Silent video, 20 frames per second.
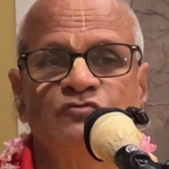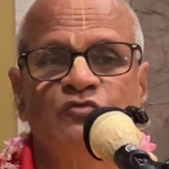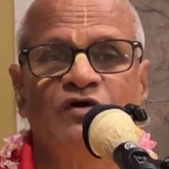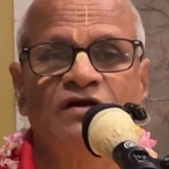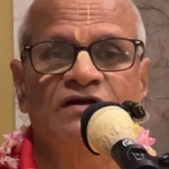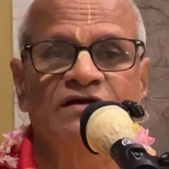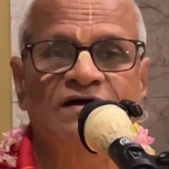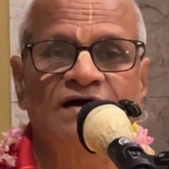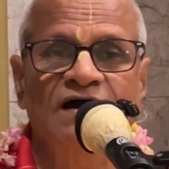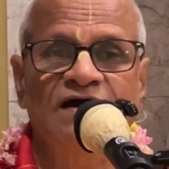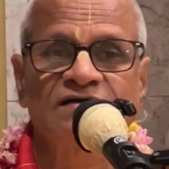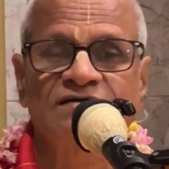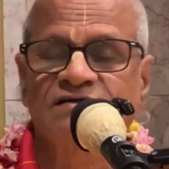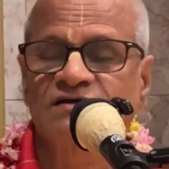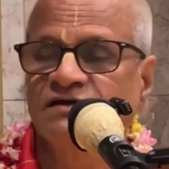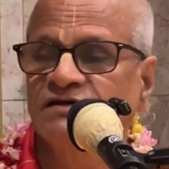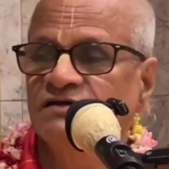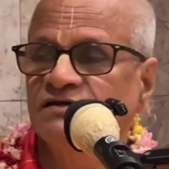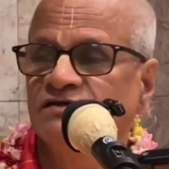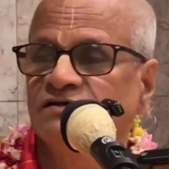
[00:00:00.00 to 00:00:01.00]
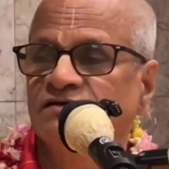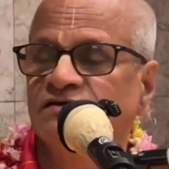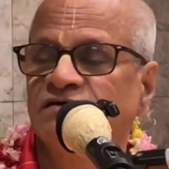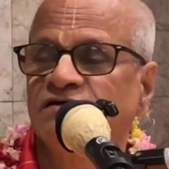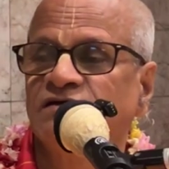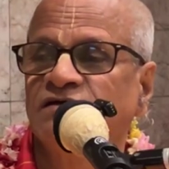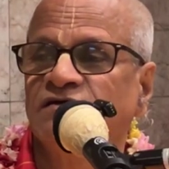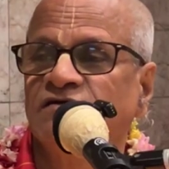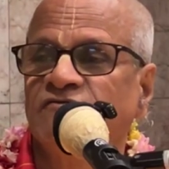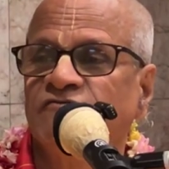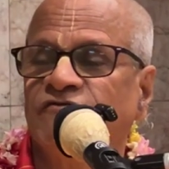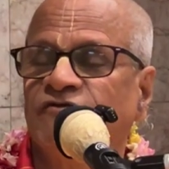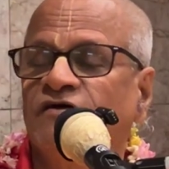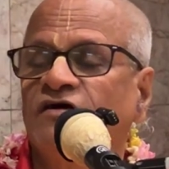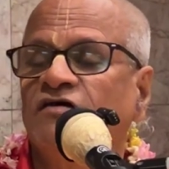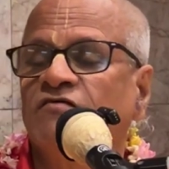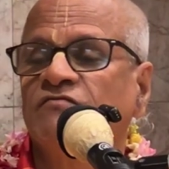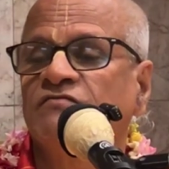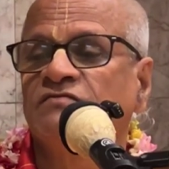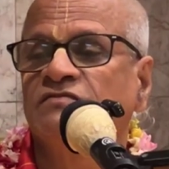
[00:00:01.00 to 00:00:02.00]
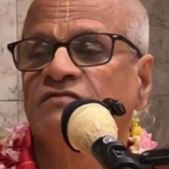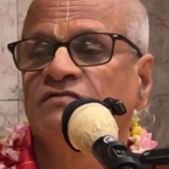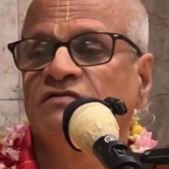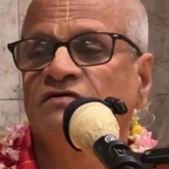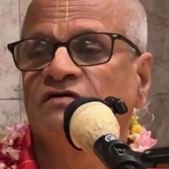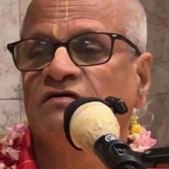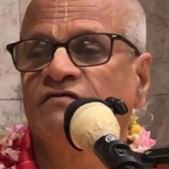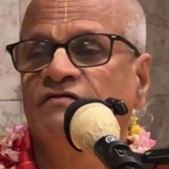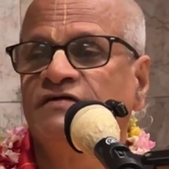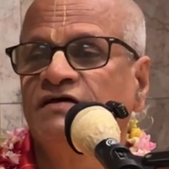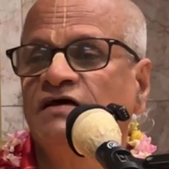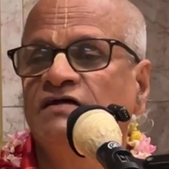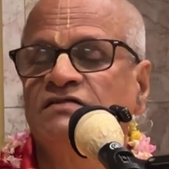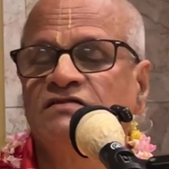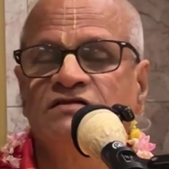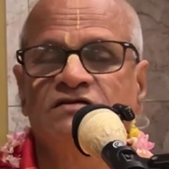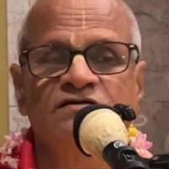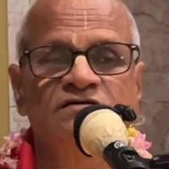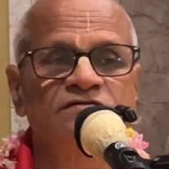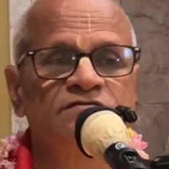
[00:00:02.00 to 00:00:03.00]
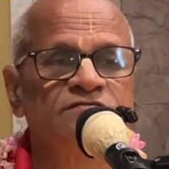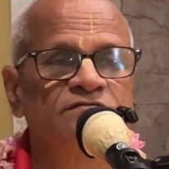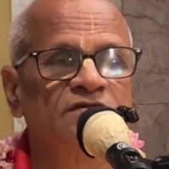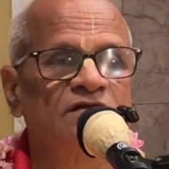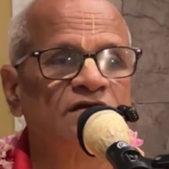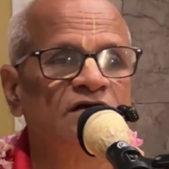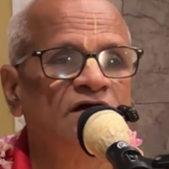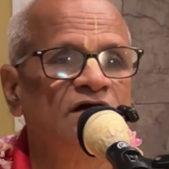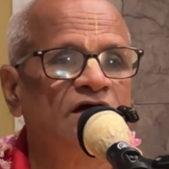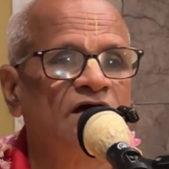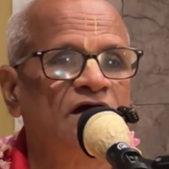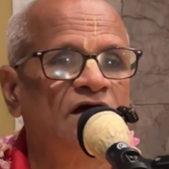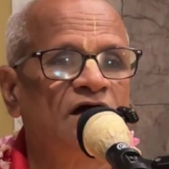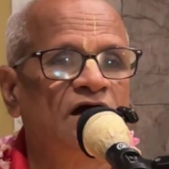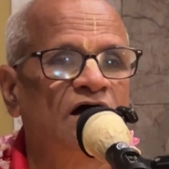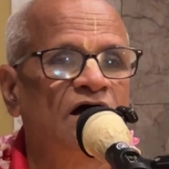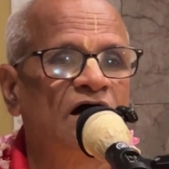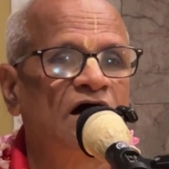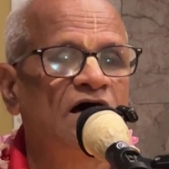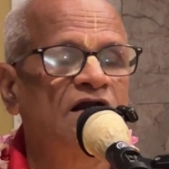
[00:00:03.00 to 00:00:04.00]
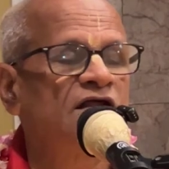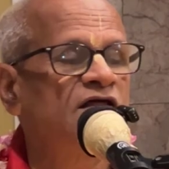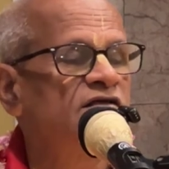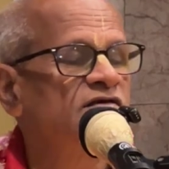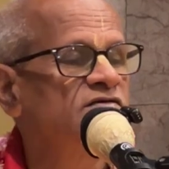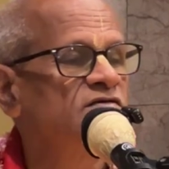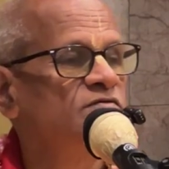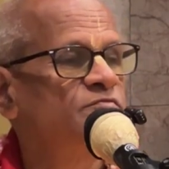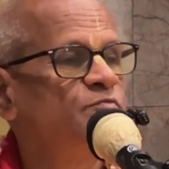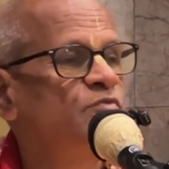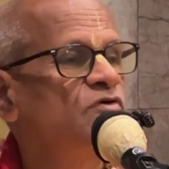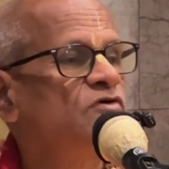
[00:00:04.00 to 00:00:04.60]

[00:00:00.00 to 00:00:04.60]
One ghastly form, death. Another is a